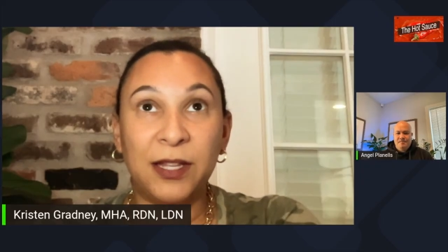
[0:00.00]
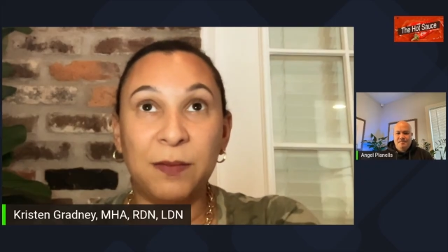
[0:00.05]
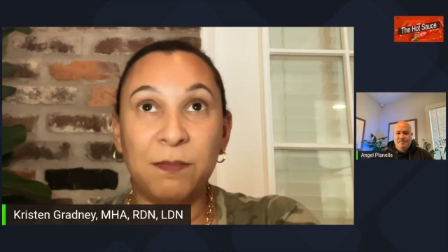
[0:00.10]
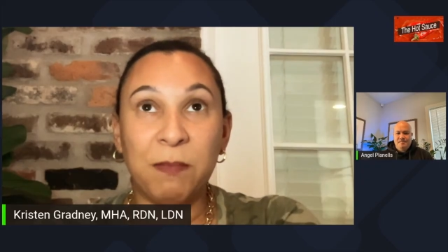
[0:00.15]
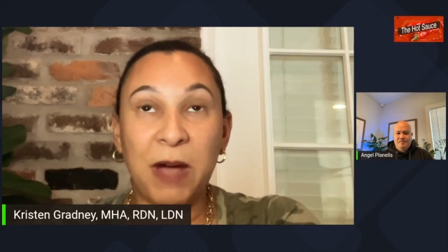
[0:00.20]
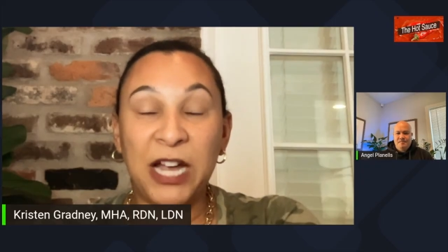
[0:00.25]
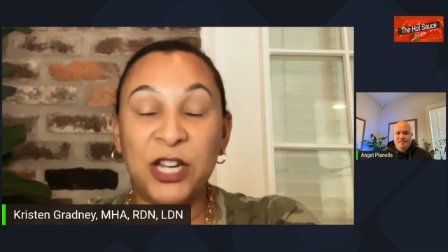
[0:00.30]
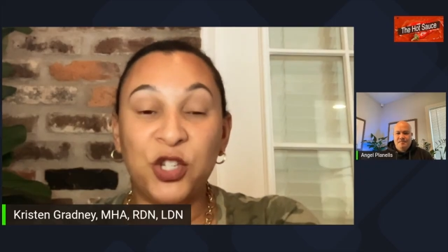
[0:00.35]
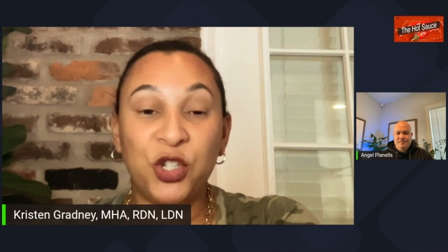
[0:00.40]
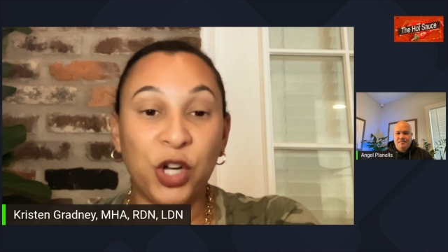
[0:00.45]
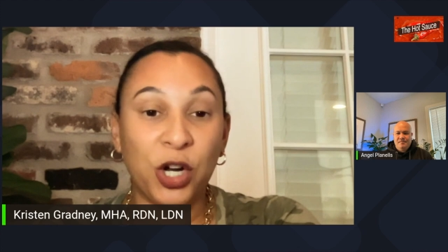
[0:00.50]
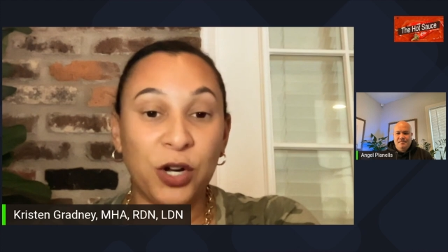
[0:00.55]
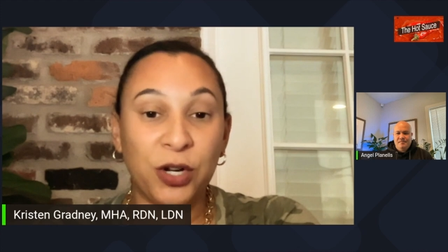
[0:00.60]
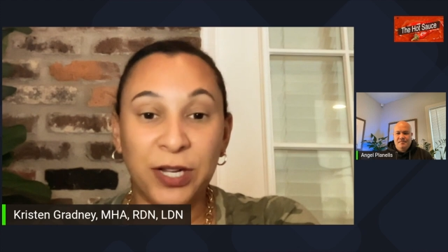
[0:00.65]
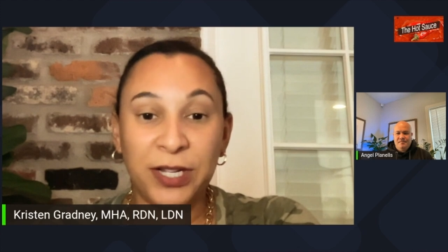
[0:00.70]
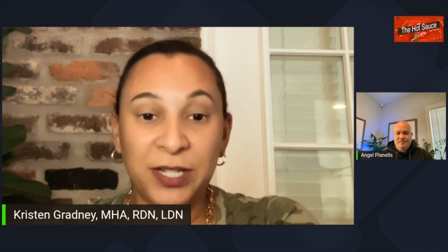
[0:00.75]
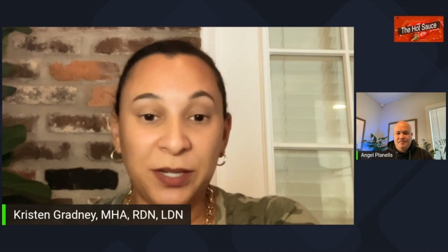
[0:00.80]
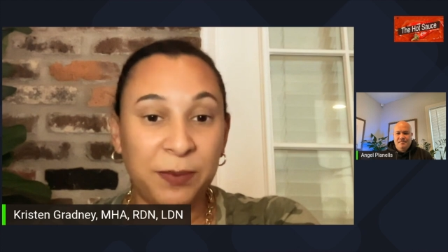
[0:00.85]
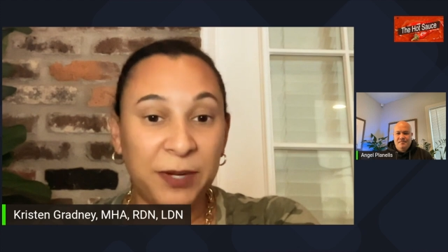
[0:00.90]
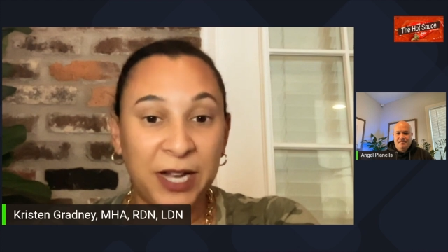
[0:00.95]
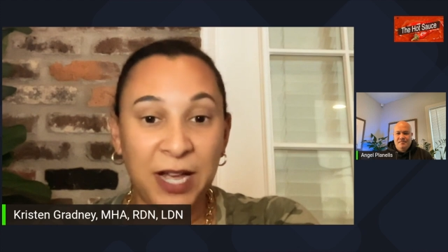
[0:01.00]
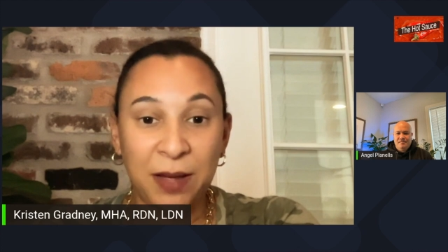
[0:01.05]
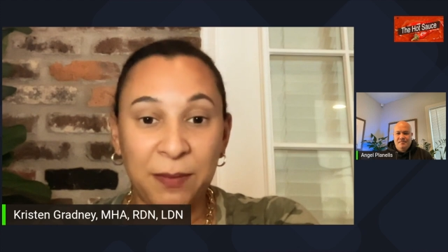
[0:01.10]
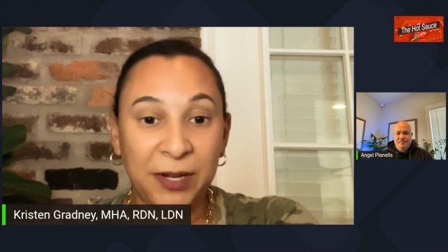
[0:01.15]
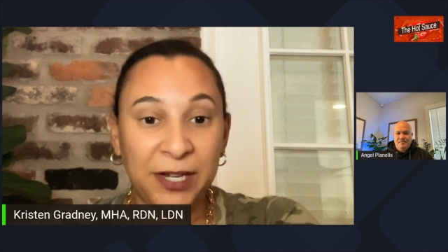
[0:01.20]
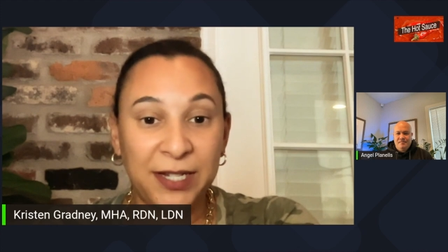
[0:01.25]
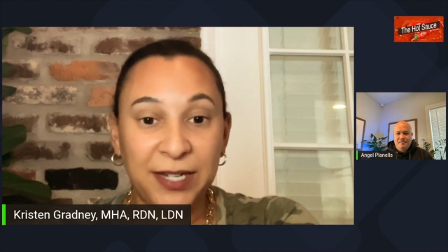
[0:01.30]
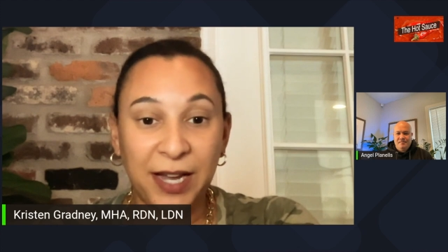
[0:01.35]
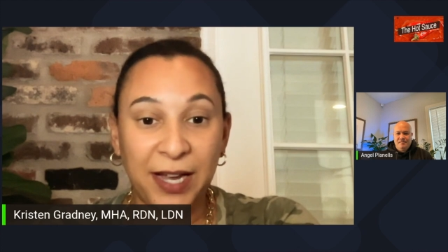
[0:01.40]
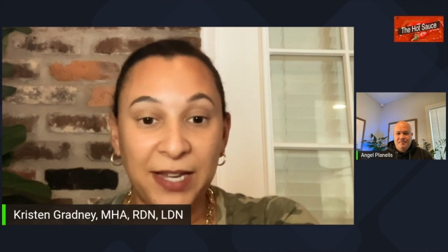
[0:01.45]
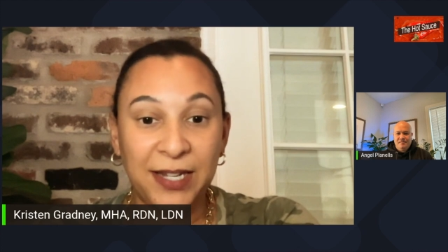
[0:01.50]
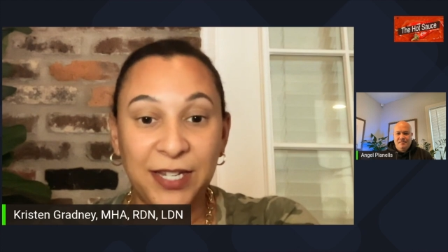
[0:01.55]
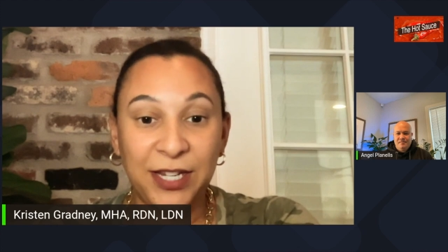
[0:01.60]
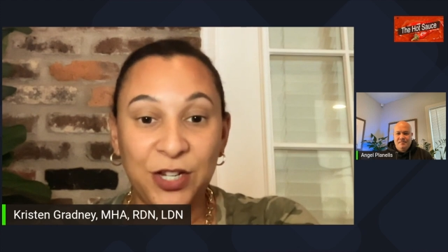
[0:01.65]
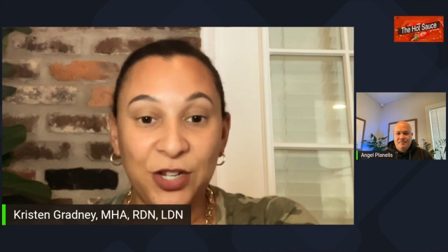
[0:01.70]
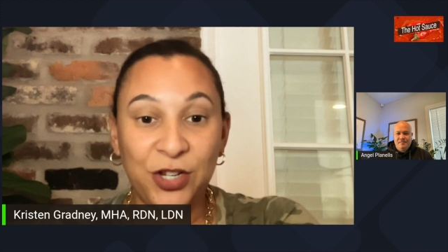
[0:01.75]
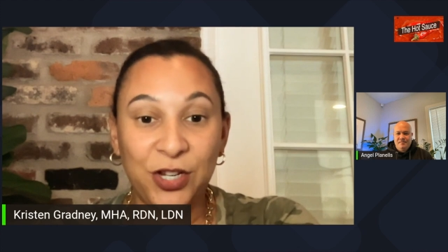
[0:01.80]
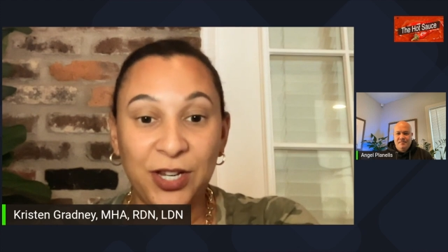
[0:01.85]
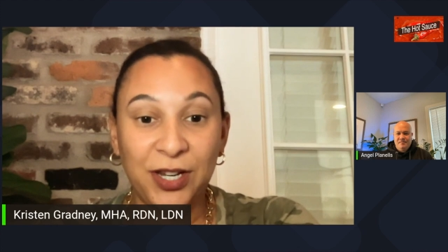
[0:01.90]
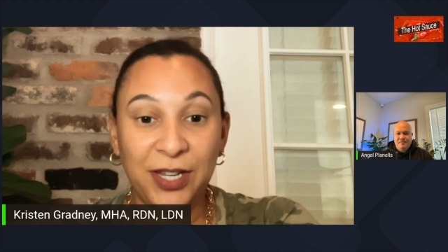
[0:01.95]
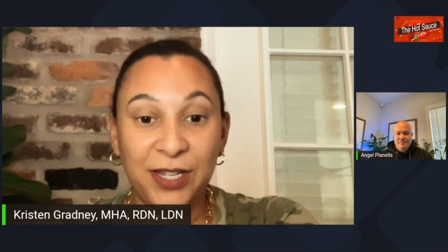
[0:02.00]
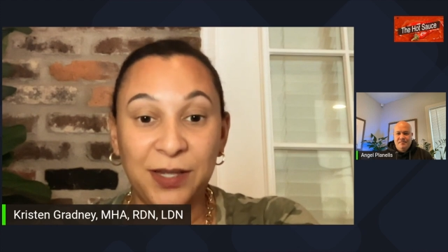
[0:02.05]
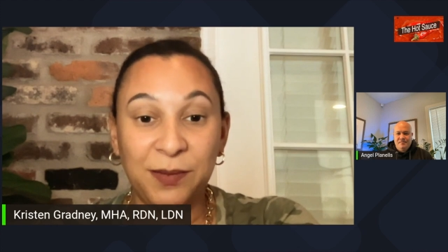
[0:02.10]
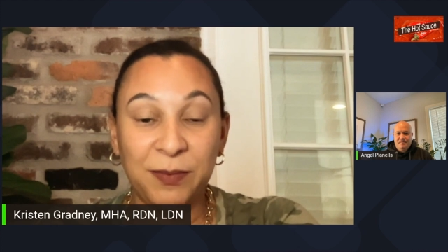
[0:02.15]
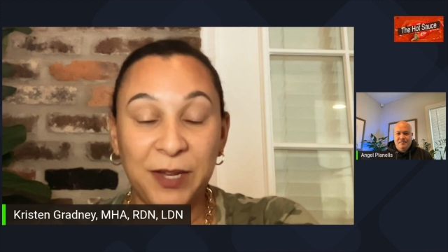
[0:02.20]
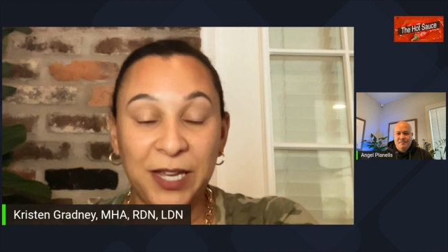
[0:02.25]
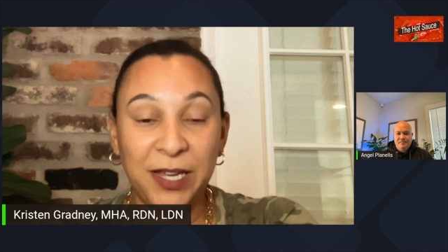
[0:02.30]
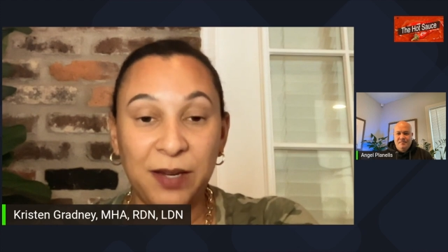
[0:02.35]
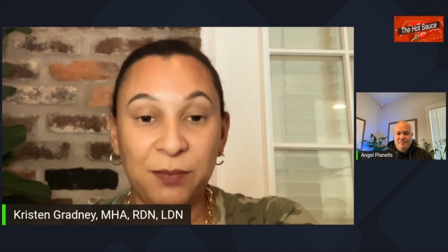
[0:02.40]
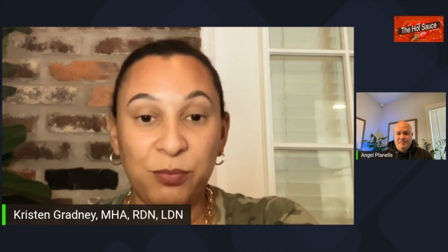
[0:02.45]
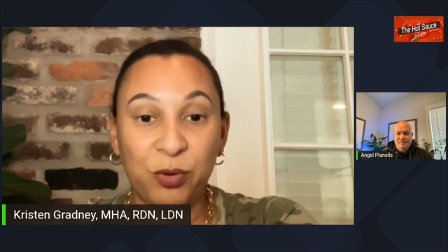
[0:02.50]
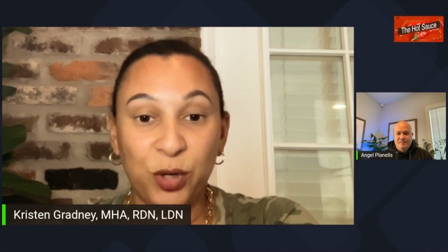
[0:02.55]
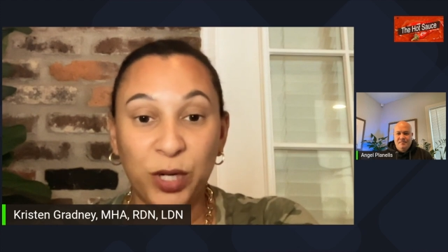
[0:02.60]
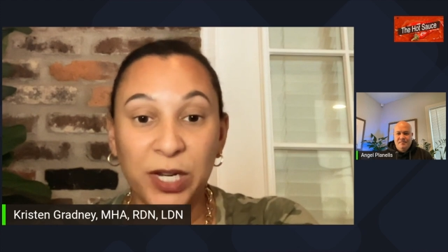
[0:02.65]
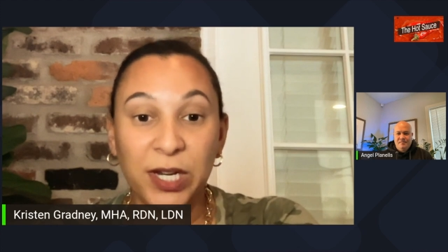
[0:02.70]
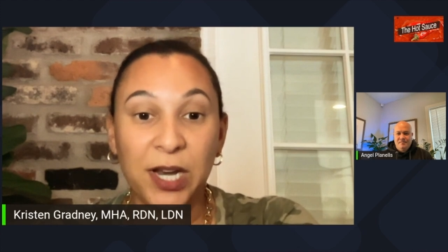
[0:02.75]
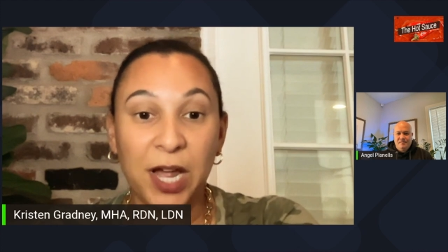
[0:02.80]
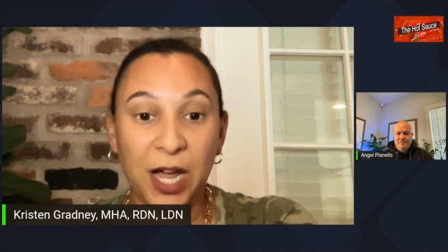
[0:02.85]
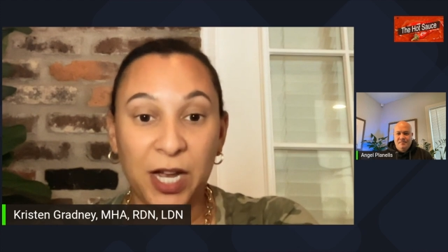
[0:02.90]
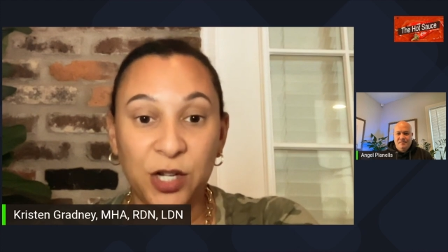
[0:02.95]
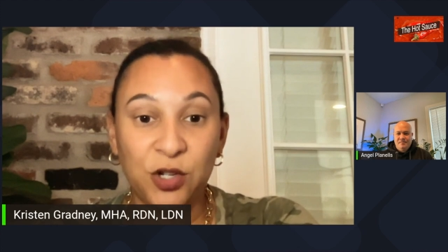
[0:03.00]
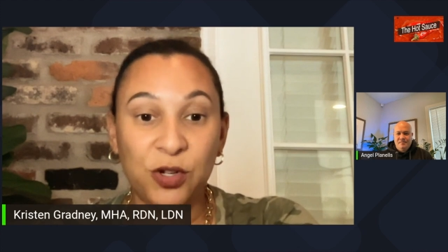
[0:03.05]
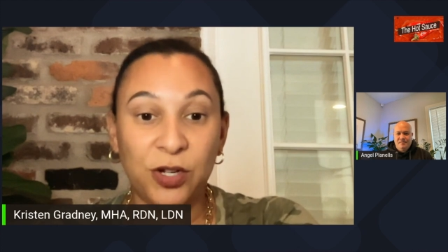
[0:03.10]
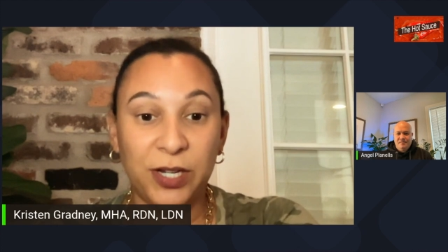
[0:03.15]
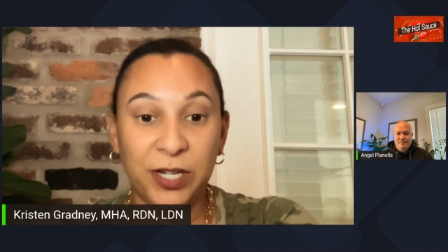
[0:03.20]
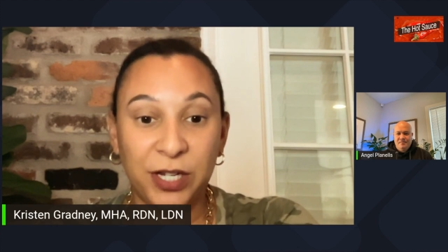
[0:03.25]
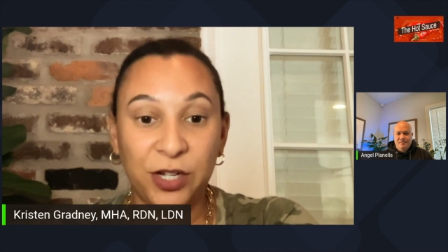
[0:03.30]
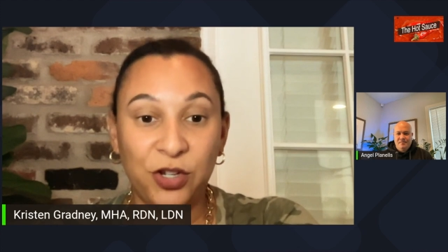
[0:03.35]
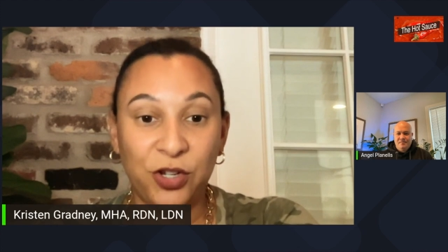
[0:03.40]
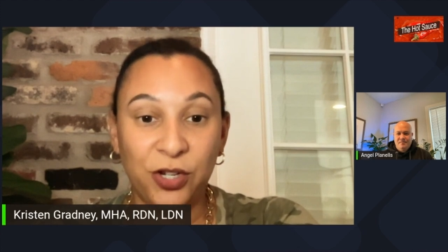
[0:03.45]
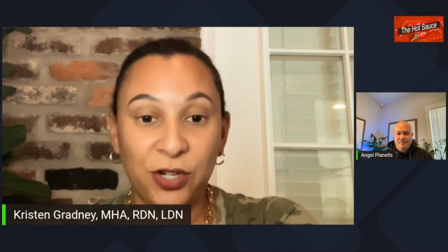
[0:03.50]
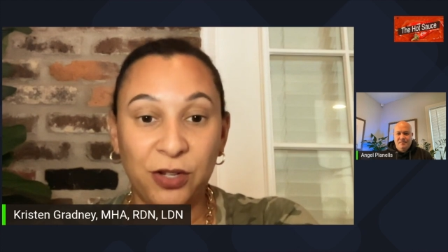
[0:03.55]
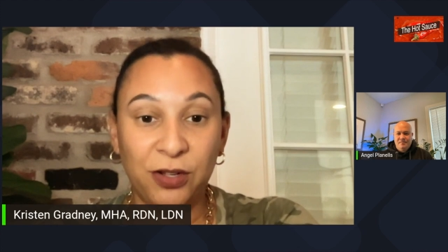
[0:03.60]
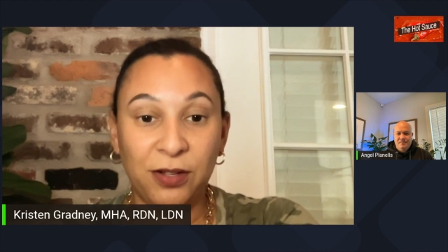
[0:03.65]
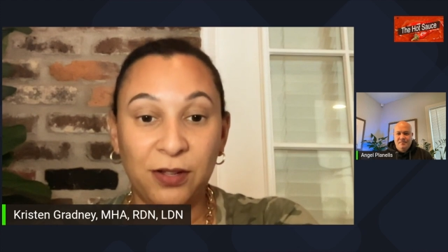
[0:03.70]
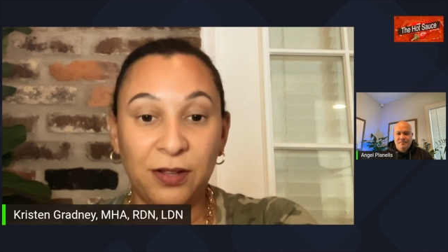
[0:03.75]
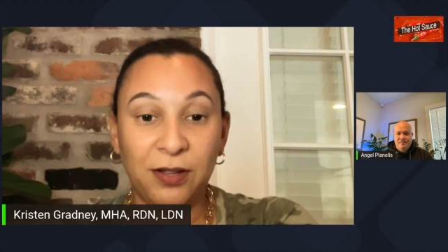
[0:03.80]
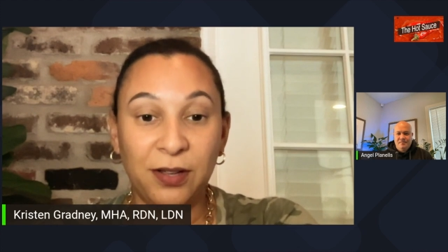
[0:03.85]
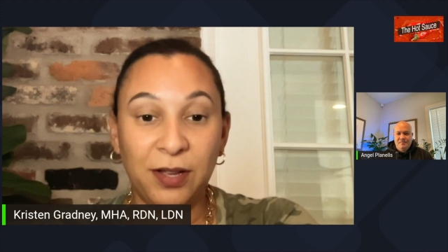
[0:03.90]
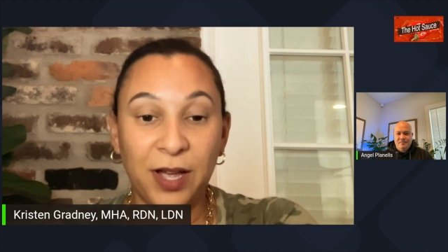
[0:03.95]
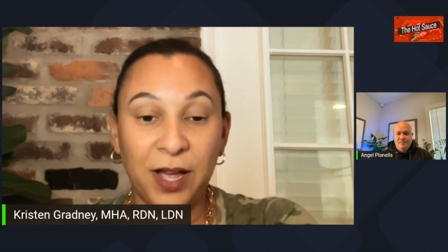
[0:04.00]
My journey to becoming a dietitian has been pretty non-traditional.